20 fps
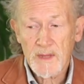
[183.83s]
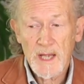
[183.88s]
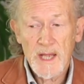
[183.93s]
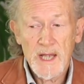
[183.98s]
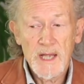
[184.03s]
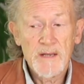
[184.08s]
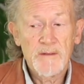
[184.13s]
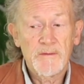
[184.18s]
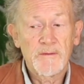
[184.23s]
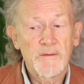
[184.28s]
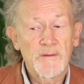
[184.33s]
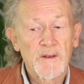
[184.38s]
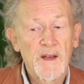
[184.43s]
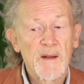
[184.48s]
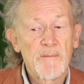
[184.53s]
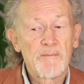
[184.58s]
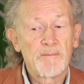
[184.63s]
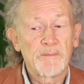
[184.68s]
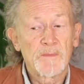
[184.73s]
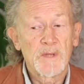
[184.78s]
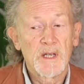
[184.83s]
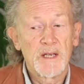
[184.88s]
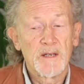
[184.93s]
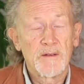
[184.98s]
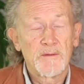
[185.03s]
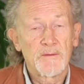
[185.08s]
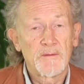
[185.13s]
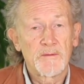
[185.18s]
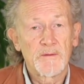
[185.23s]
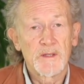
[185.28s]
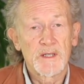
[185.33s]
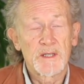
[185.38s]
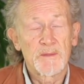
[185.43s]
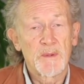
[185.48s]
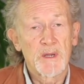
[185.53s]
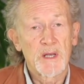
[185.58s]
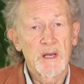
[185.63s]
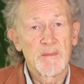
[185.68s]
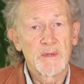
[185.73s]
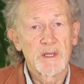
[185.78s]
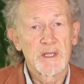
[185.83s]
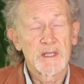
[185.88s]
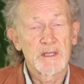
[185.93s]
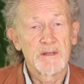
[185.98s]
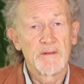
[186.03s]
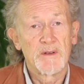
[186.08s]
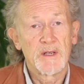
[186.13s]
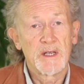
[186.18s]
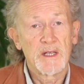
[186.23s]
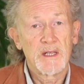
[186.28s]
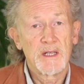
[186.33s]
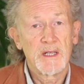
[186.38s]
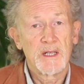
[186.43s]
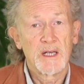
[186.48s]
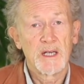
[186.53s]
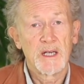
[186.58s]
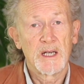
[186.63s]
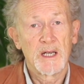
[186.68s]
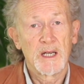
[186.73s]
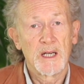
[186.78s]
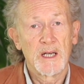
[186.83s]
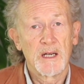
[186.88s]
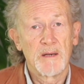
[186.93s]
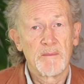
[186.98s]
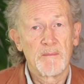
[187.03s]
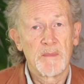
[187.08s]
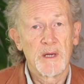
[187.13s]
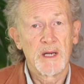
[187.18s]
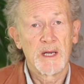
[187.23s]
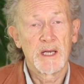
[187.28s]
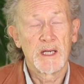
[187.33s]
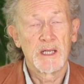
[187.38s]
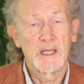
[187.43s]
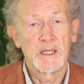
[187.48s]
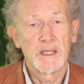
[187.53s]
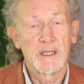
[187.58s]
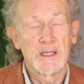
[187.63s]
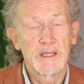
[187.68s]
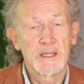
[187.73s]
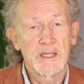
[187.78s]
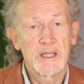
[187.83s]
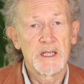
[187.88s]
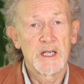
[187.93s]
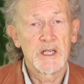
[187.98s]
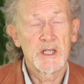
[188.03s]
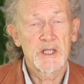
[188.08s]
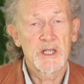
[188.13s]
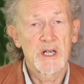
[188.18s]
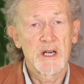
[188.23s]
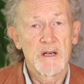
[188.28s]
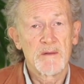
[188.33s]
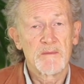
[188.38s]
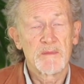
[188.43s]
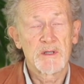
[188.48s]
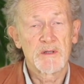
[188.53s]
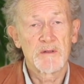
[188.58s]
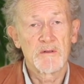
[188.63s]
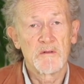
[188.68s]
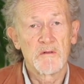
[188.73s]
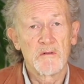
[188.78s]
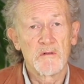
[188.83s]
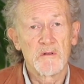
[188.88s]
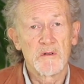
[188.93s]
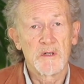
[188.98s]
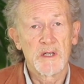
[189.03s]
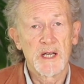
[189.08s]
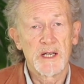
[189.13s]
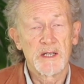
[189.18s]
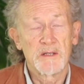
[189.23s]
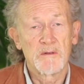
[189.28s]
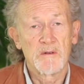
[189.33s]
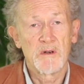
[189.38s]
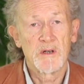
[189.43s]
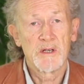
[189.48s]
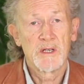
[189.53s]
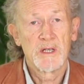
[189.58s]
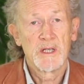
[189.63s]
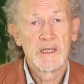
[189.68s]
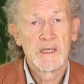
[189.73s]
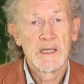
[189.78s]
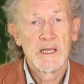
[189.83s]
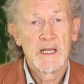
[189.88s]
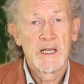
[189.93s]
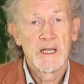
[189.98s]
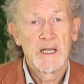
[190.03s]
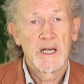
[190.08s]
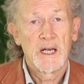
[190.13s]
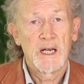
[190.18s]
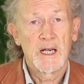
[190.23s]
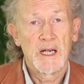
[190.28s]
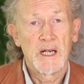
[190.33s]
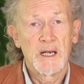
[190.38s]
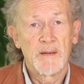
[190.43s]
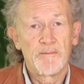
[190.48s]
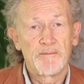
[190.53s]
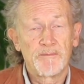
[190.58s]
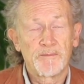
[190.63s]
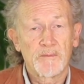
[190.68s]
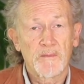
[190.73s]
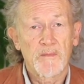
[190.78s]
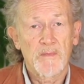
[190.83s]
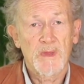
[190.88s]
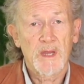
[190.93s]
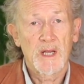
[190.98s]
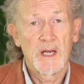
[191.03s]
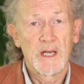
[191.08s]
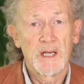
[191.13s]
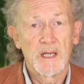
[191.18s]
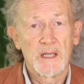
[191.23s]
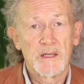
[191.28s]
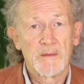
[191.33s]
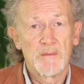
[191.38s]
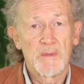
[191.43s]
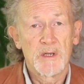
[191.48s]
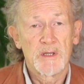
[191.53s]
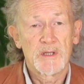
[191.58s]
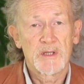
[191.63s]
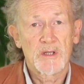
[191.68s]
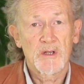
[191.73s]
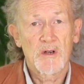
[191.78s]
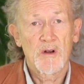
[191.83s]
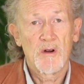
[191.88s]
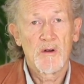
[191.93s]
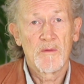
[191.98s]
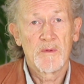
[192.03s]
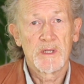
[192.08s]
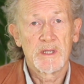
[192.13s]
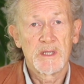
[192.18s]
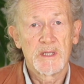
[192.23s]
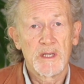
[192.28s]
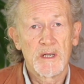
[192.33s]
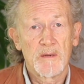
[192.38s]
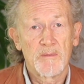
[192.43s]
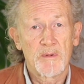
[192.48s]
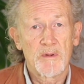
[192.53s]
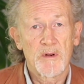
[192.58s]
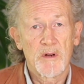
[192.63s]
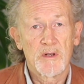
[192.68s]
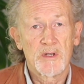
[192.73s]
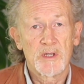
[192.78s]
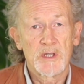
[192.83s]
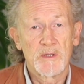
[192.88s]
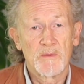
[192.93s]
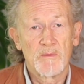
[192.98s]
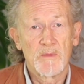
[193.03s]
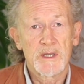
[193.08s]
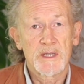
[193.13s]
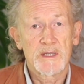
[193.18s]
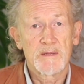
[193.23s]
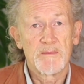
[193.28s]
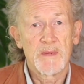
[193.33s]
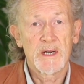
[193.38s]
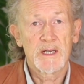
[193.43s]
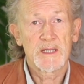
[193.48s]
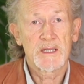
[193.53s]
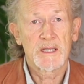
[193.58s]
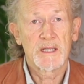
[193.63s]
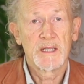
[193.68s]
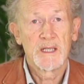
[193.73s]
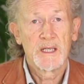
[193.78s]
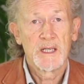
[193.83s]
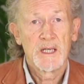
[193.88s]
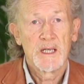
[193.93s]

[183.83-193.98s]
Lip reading: If it's becoming severe in teenage times or later on, the most common approach in Western medicine